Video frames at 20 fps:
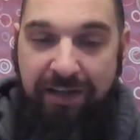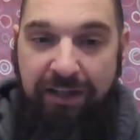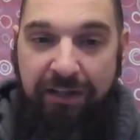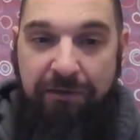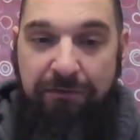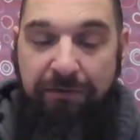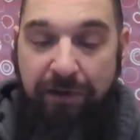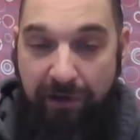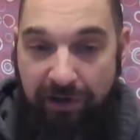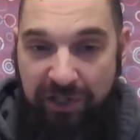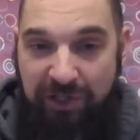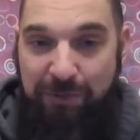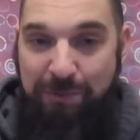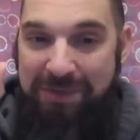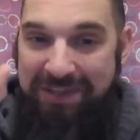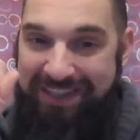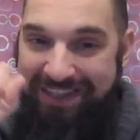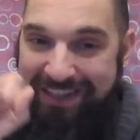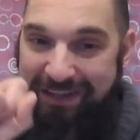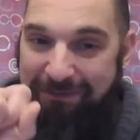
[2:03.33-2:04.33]
the very
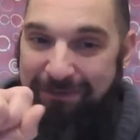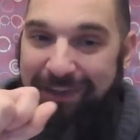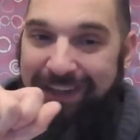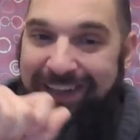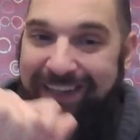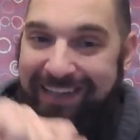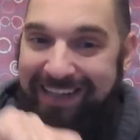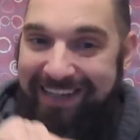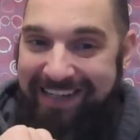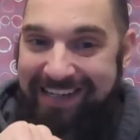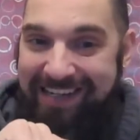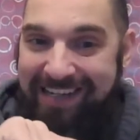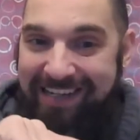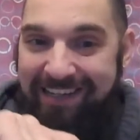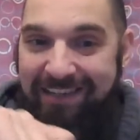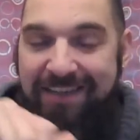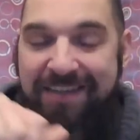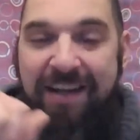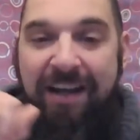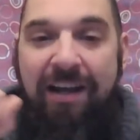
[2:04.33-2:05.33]
specific
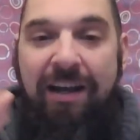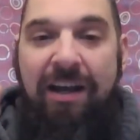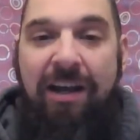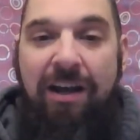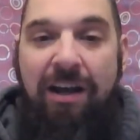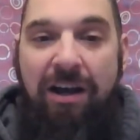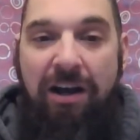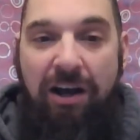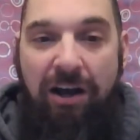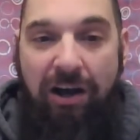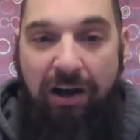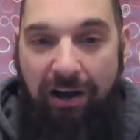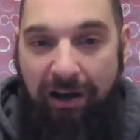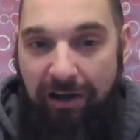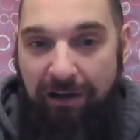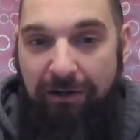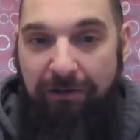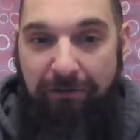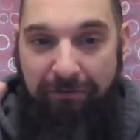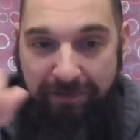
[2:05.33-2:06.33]
needs
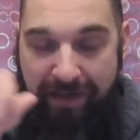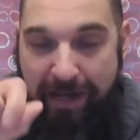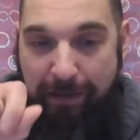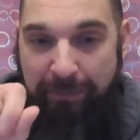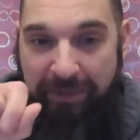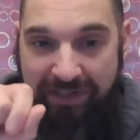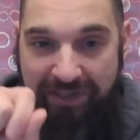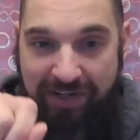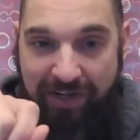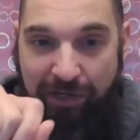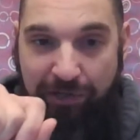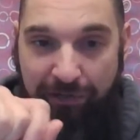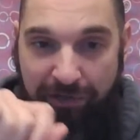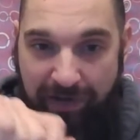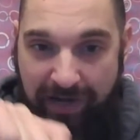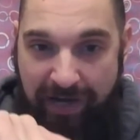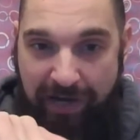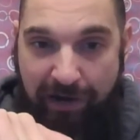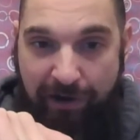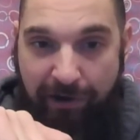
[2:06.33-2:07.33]
of that particular
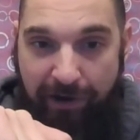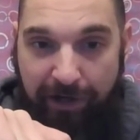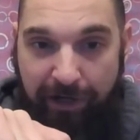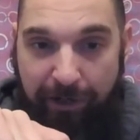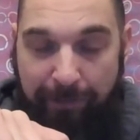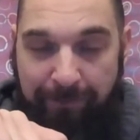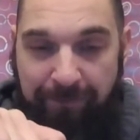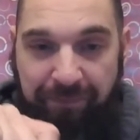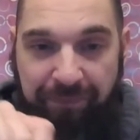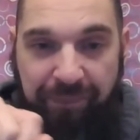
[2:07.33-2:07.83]
area.